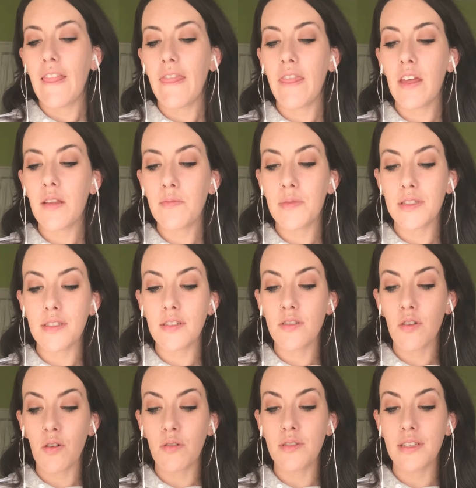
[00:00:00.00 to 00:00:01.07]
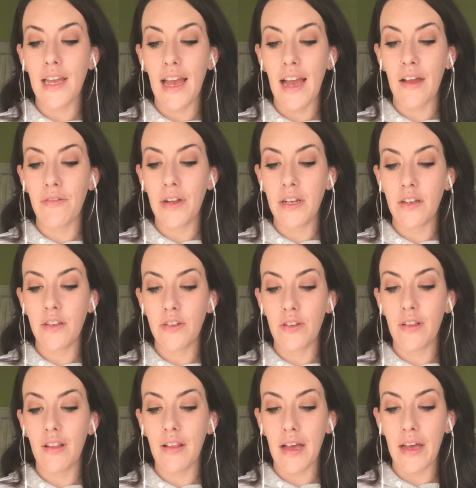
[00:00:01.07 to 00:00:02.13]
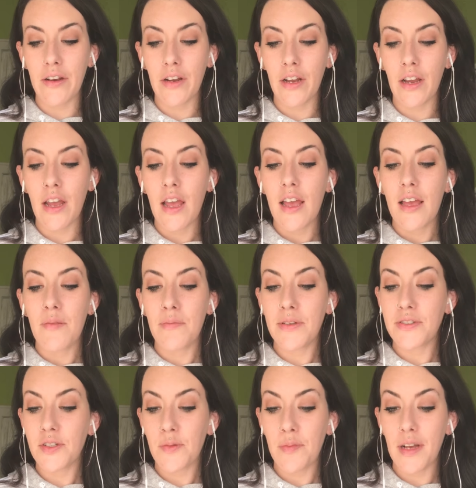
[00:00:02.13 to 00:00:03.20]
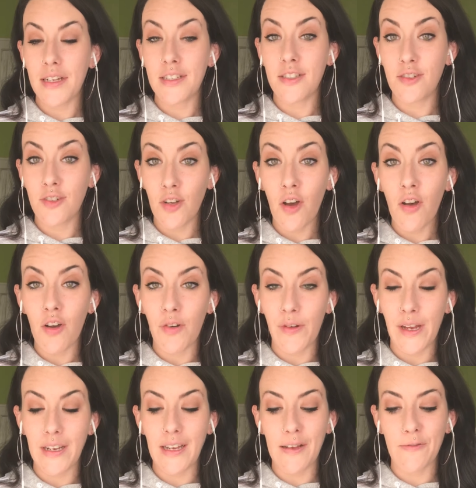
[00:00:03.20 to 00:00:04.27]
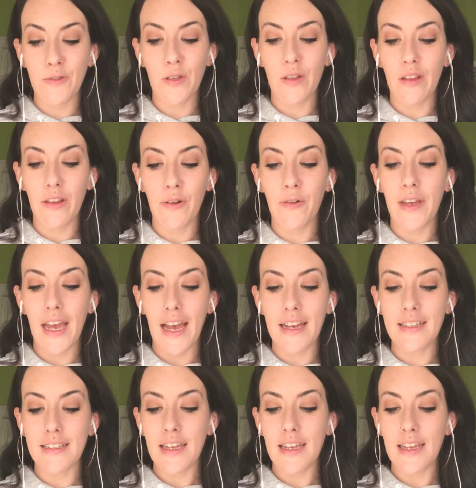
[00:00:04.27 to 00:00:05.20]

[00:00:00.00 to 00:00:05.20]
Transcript: Then Mrs. Gold's cat ran under the ladder. Mr. Pine's dog ran after the little cat.